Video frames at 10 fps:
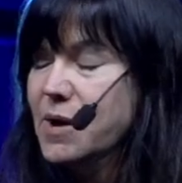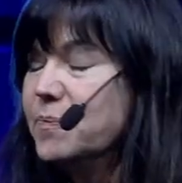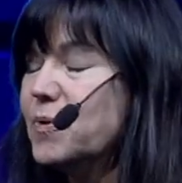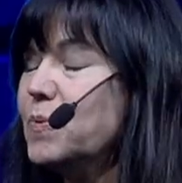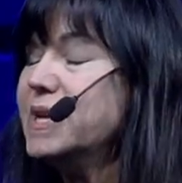
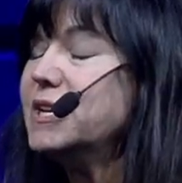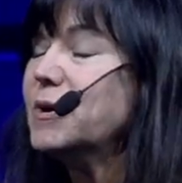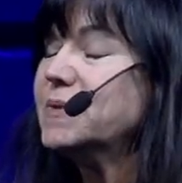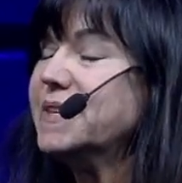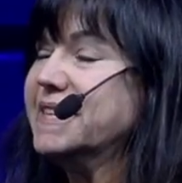But we
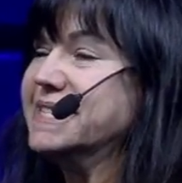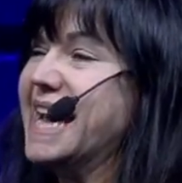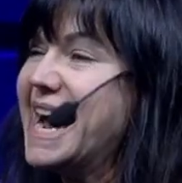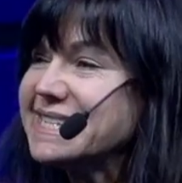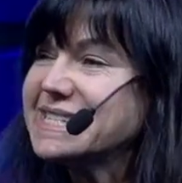know that this
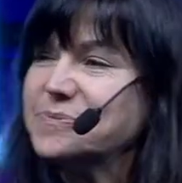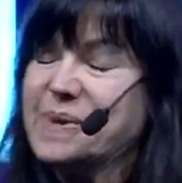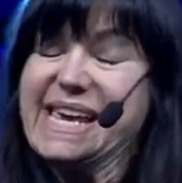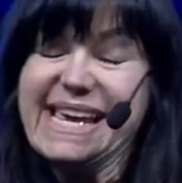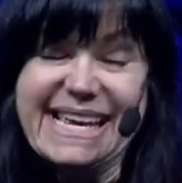has to
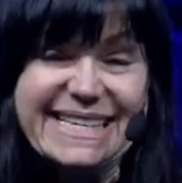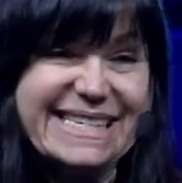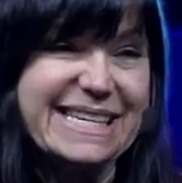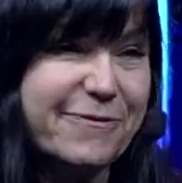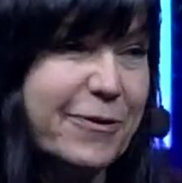be
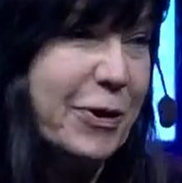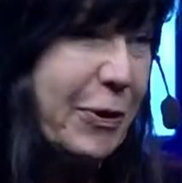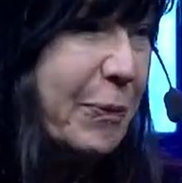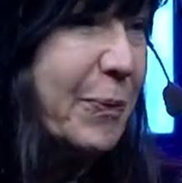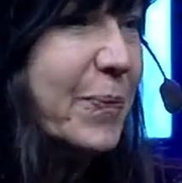easy for
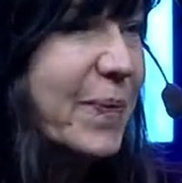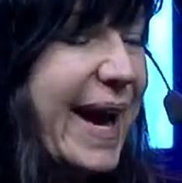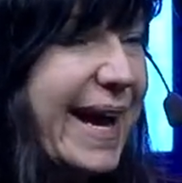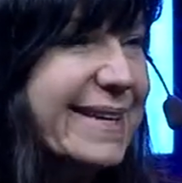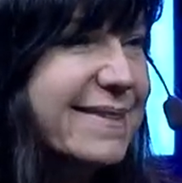you,
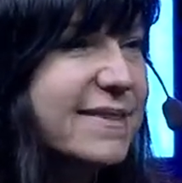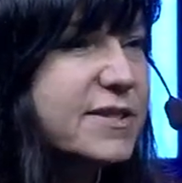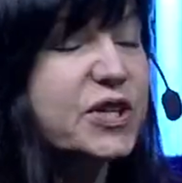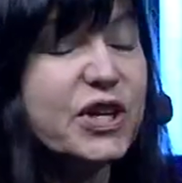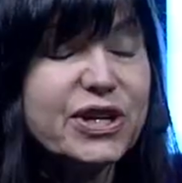right?
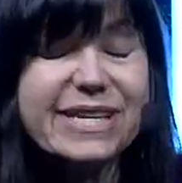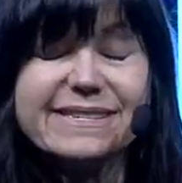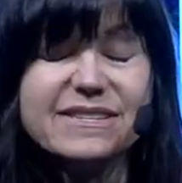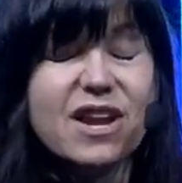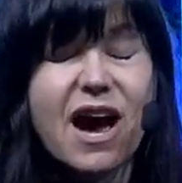Security
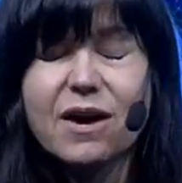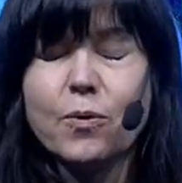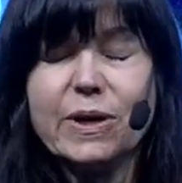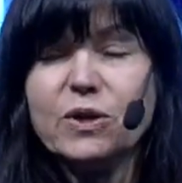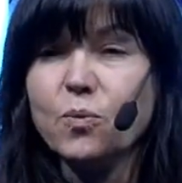is not
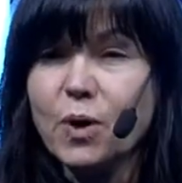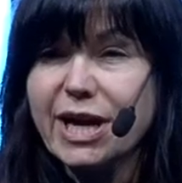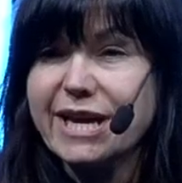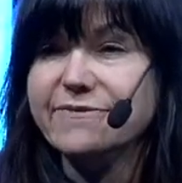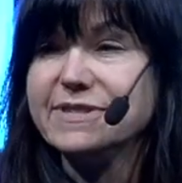going to
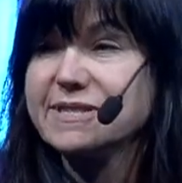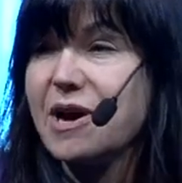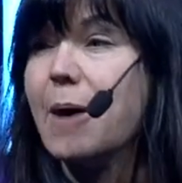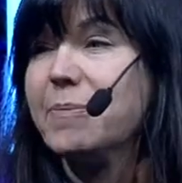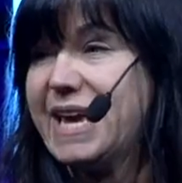work if it's
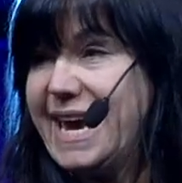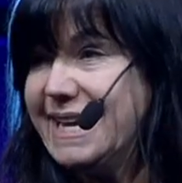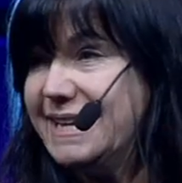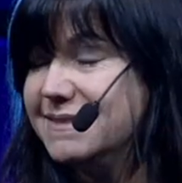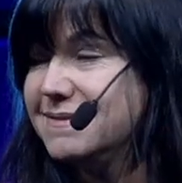
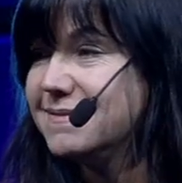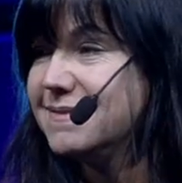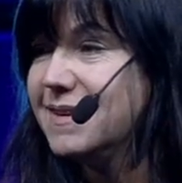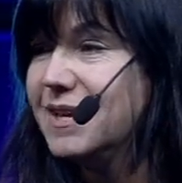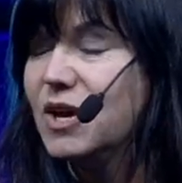complicated.
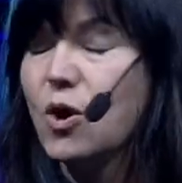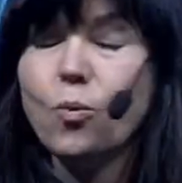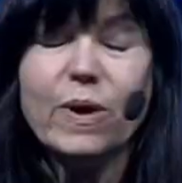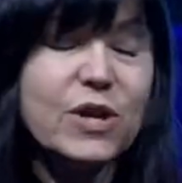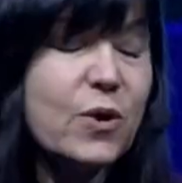
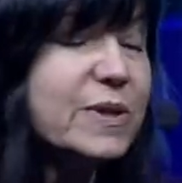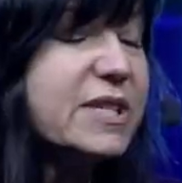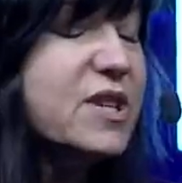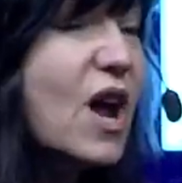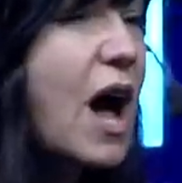We know
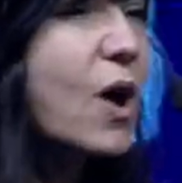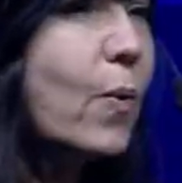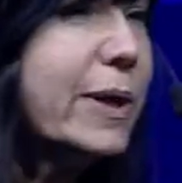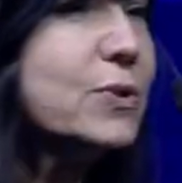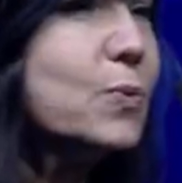it's not
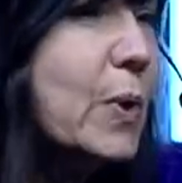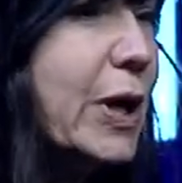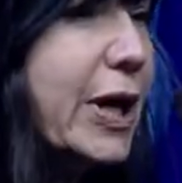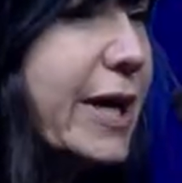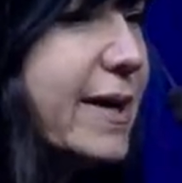going to
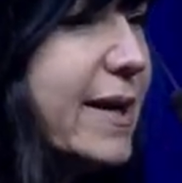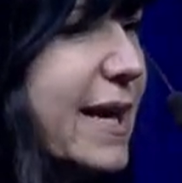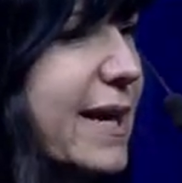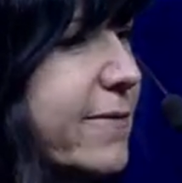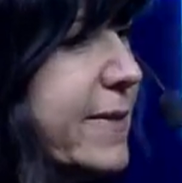work
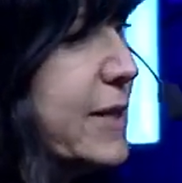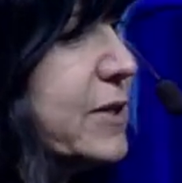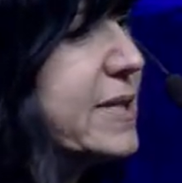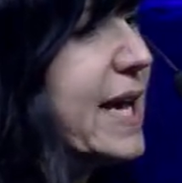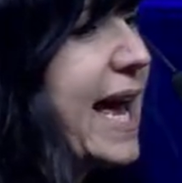if
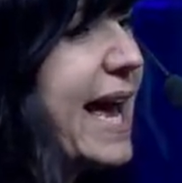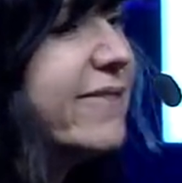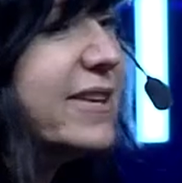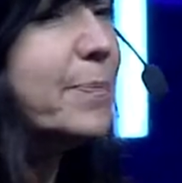there's a heavy